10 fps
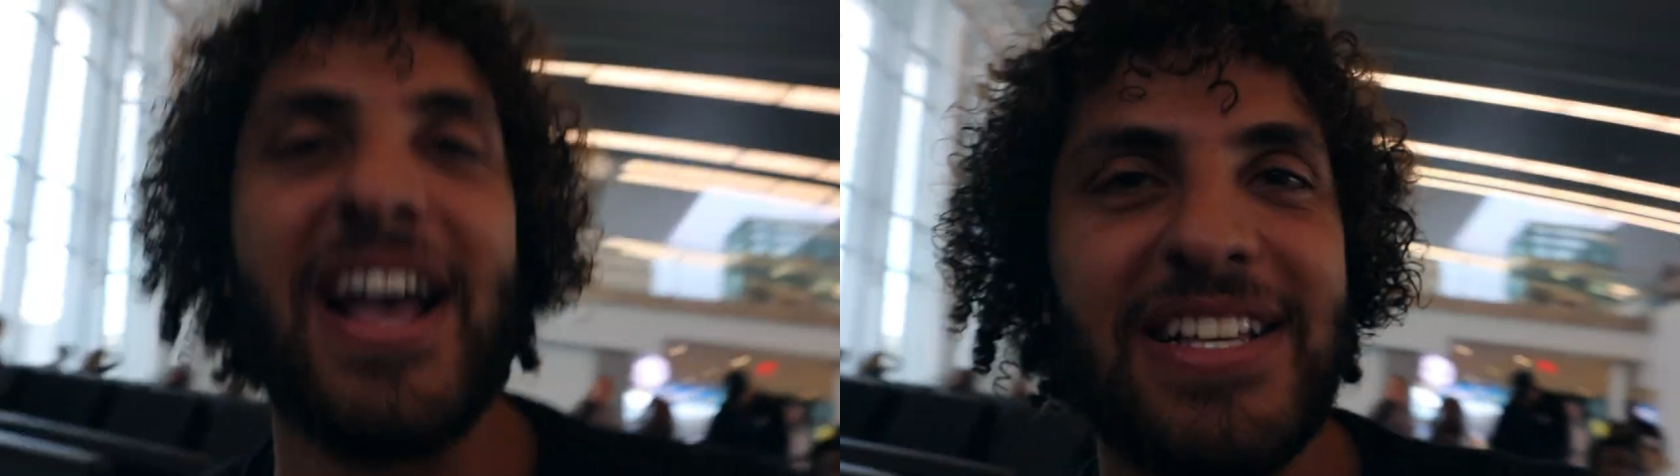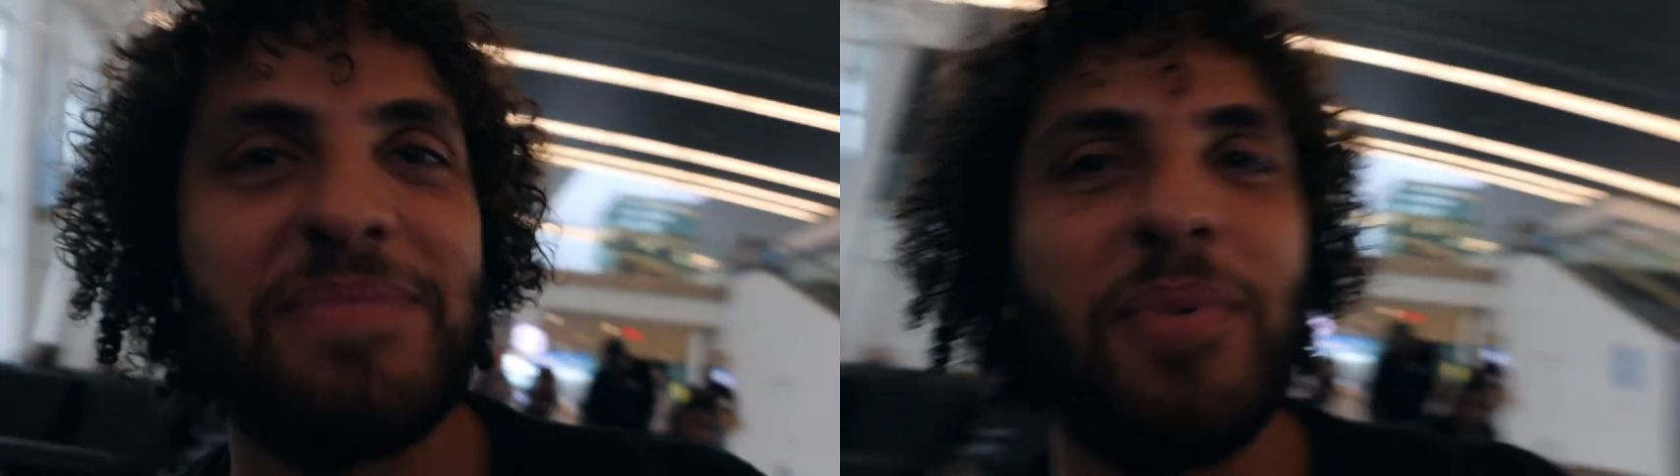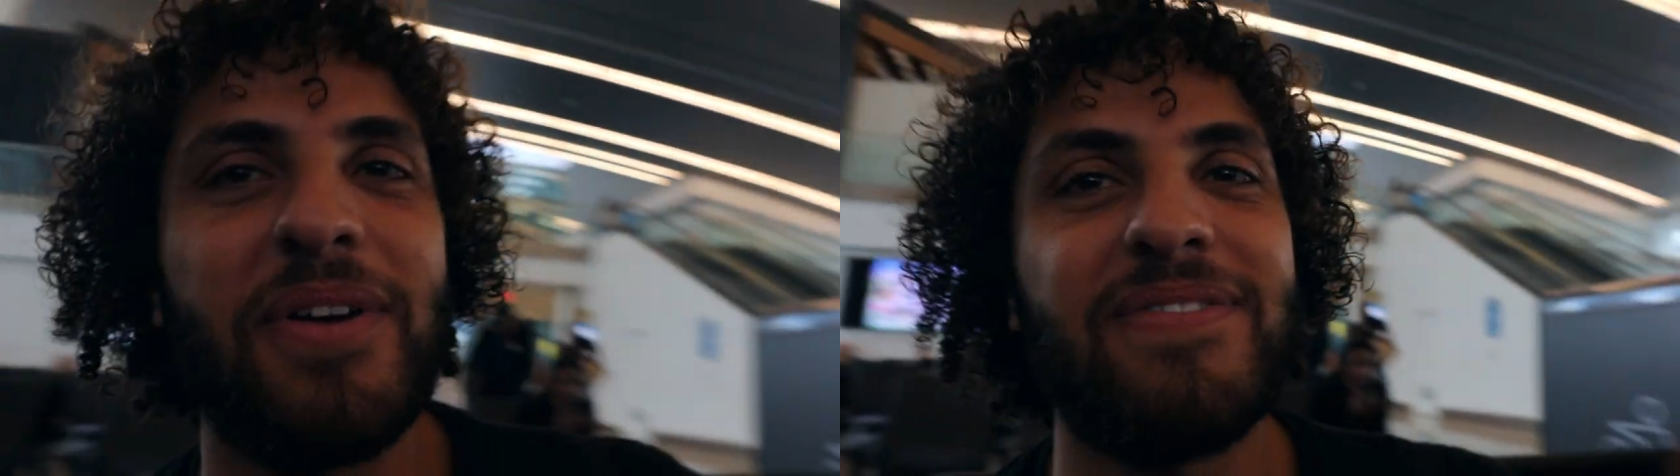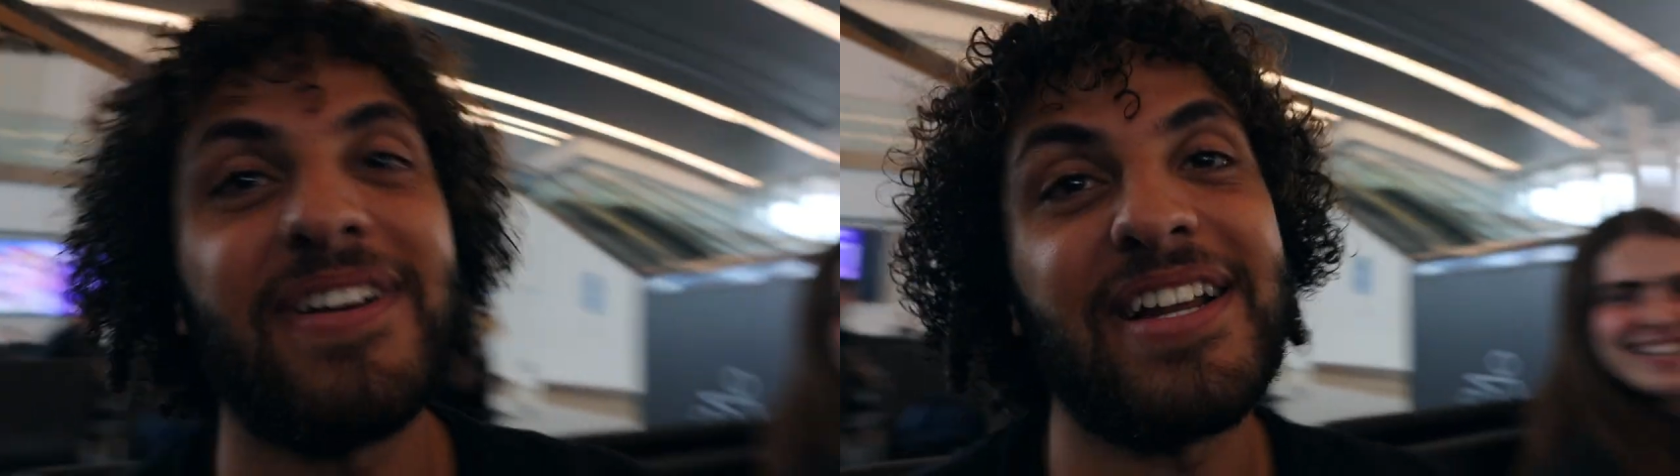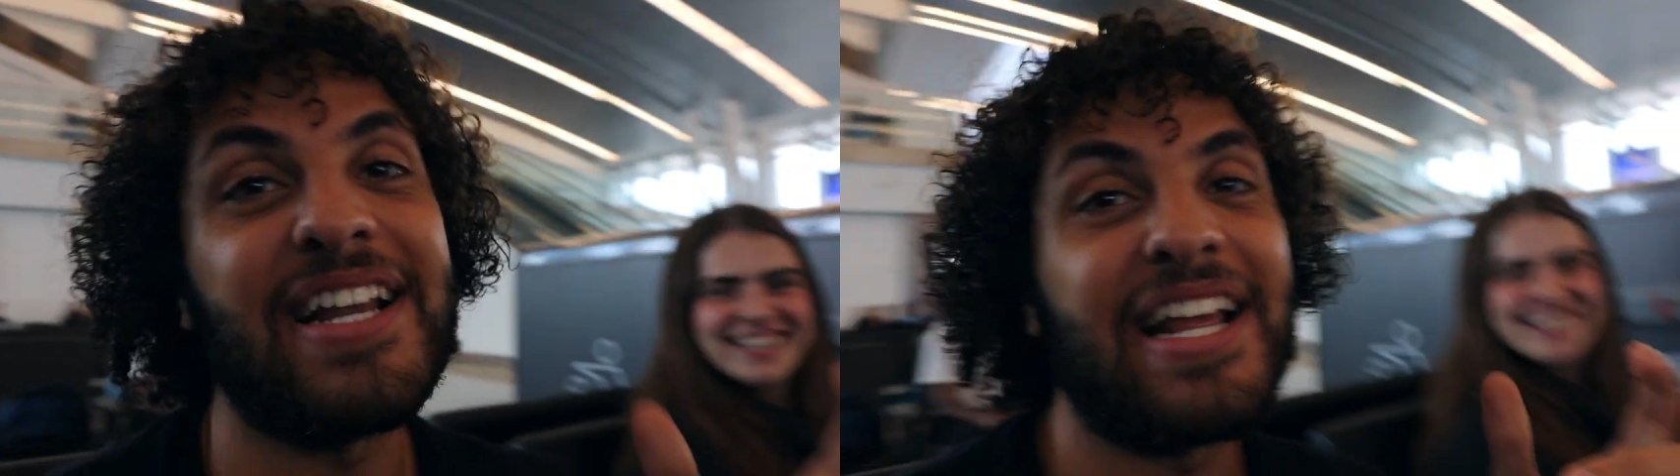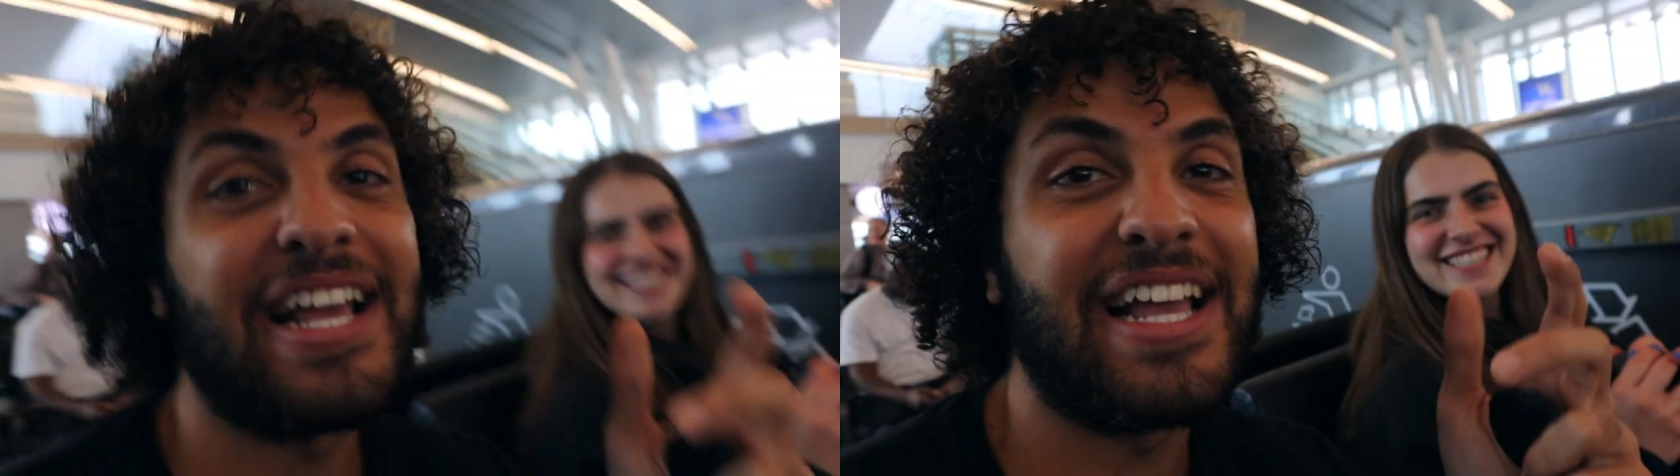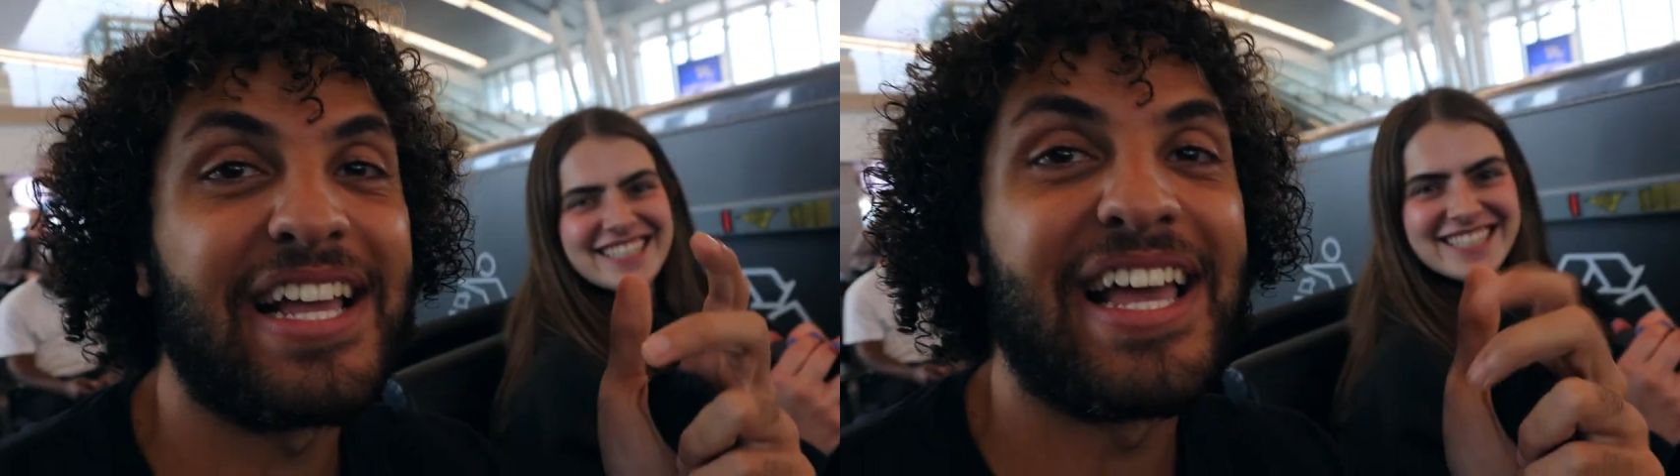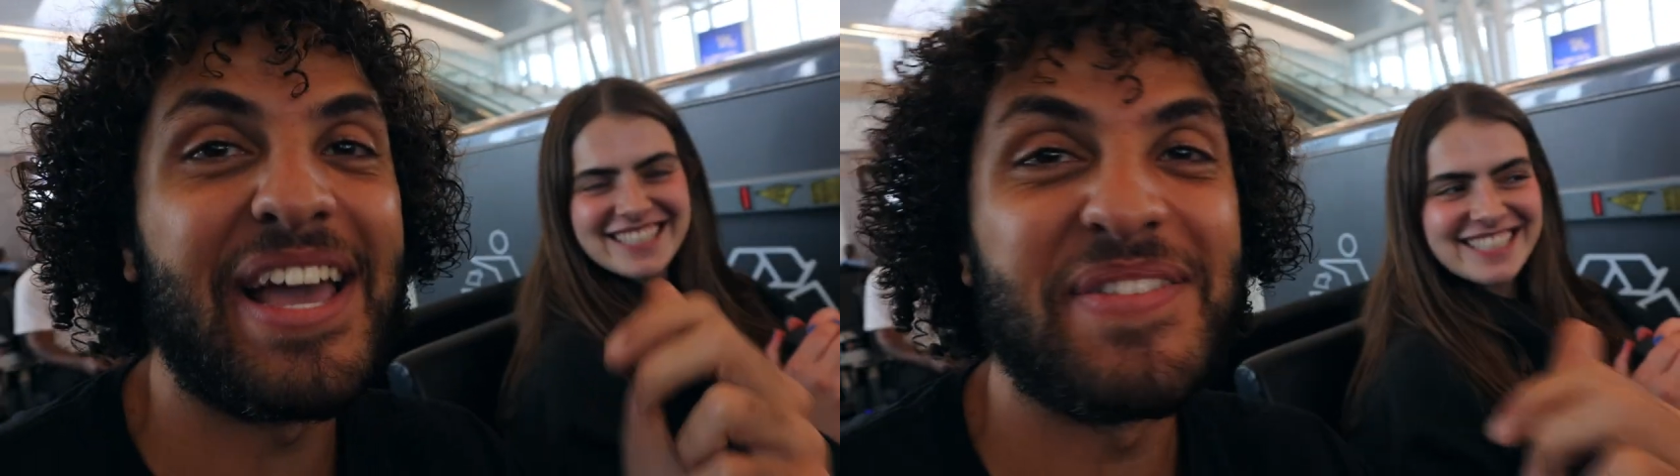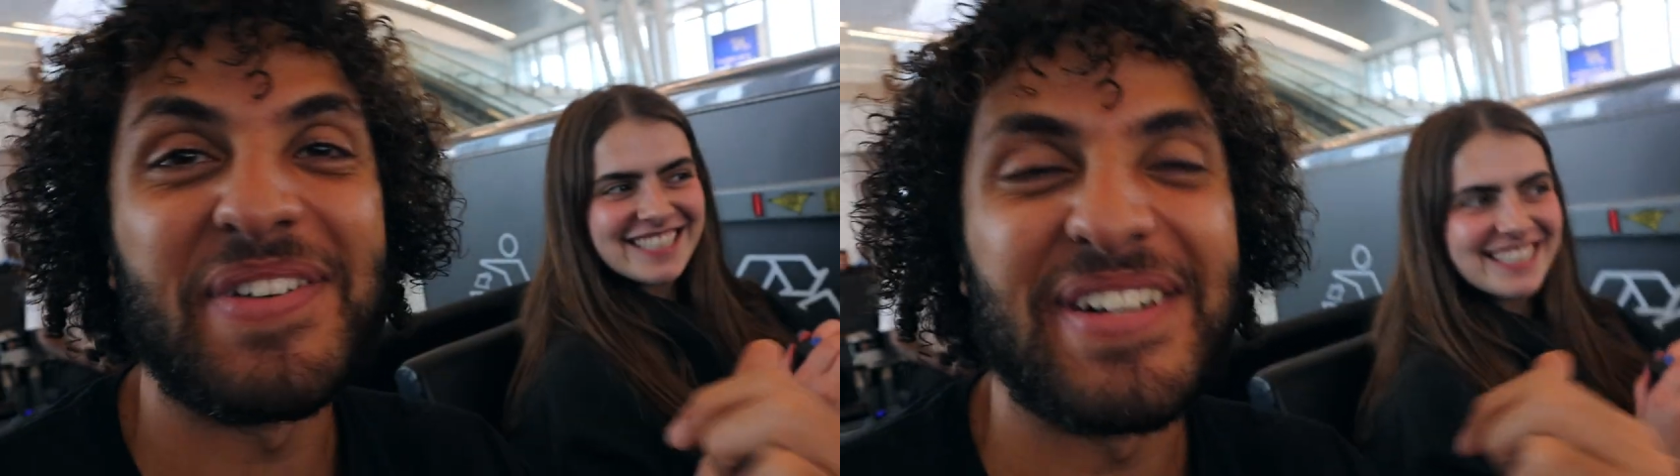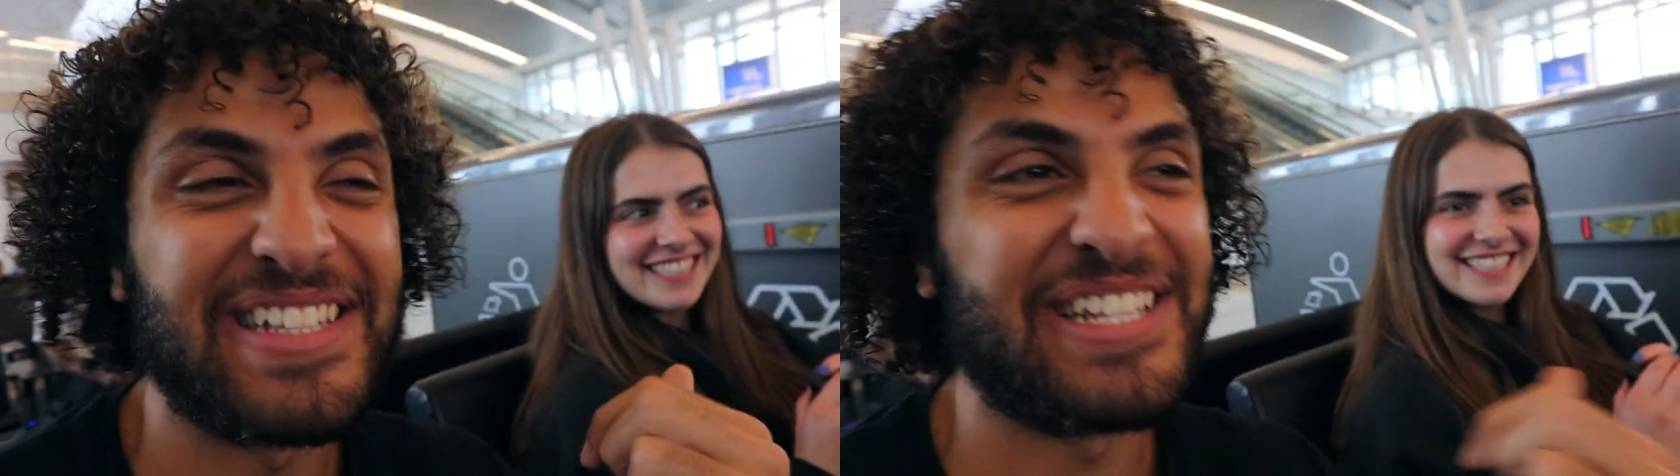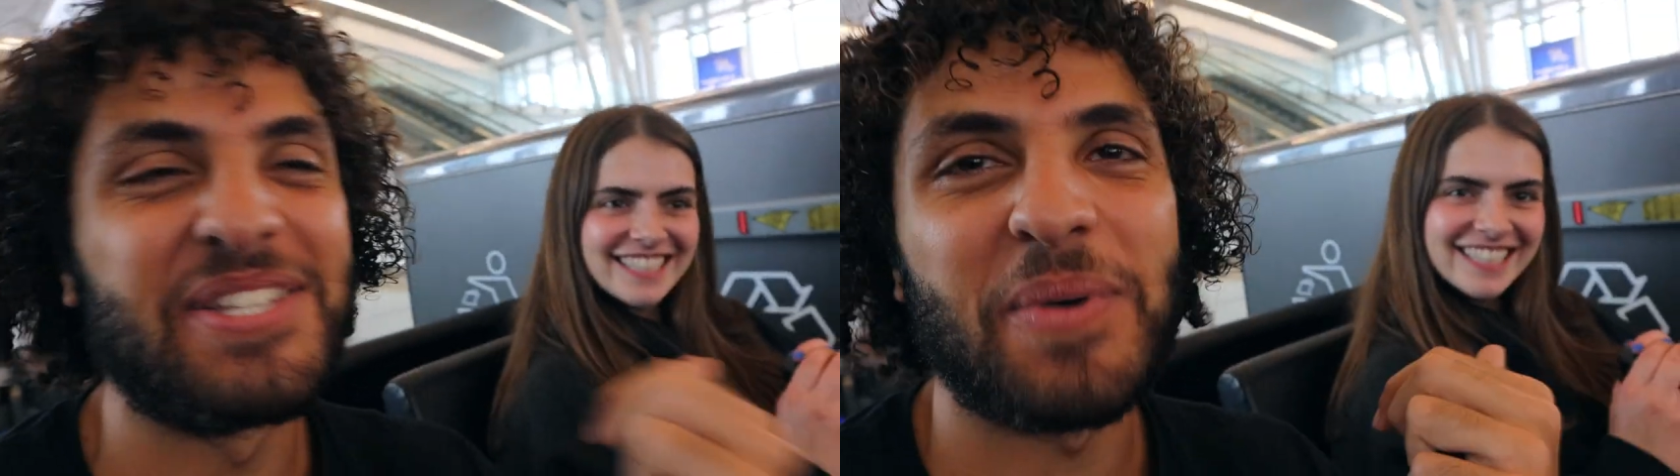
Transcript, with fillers: ex-boyfriend gave her this